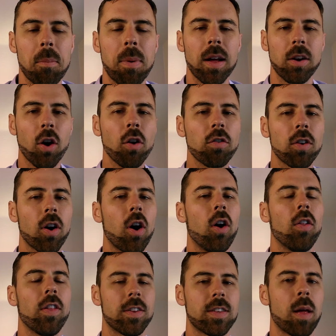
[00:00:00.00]
But
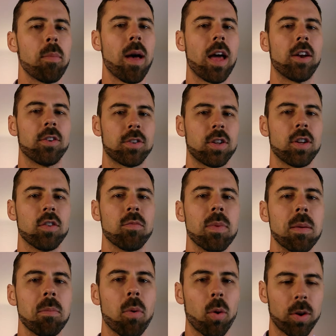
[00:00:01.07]
overall, the subheaders could have
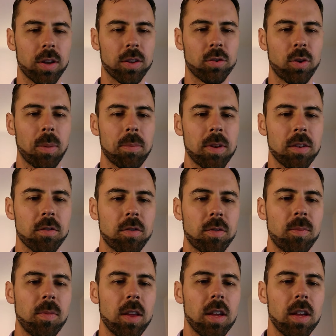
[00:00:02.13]
been more descriptive.